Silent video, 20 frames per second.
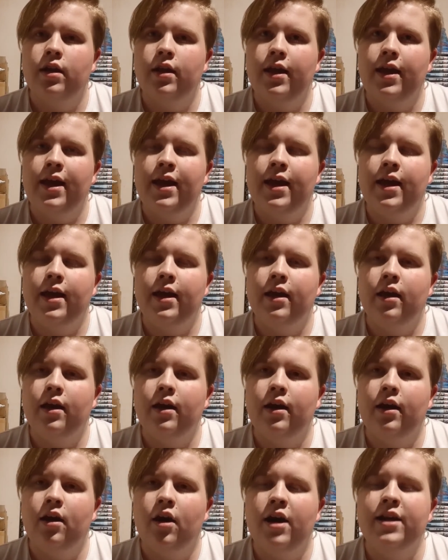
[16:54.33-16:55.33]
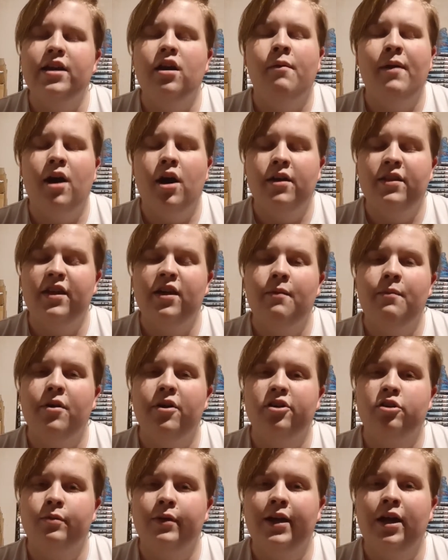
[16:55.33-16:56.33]
I think I put
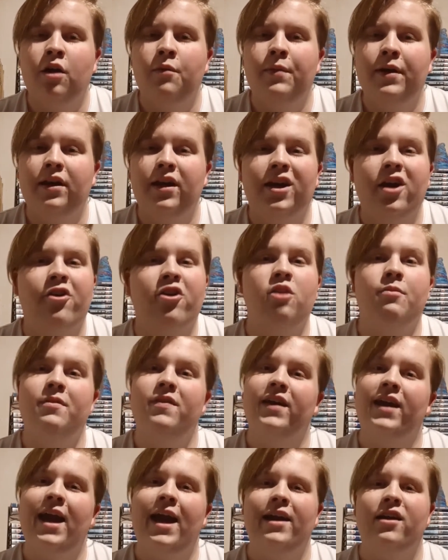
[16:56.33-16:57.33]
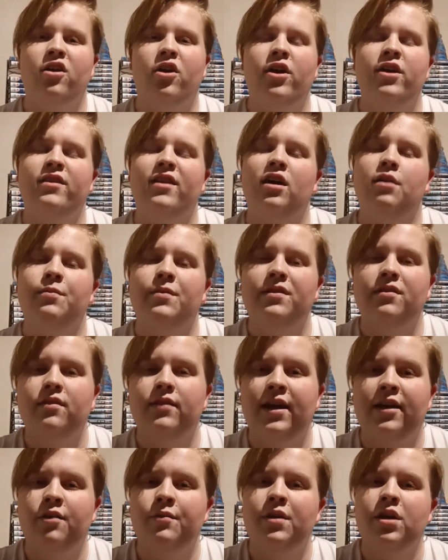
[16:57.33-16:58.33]
a tweet out being like it could have been the cat kind, that'd
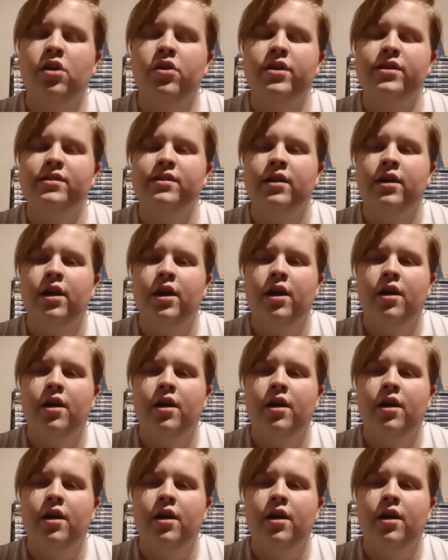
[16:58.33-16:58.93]
have been nice.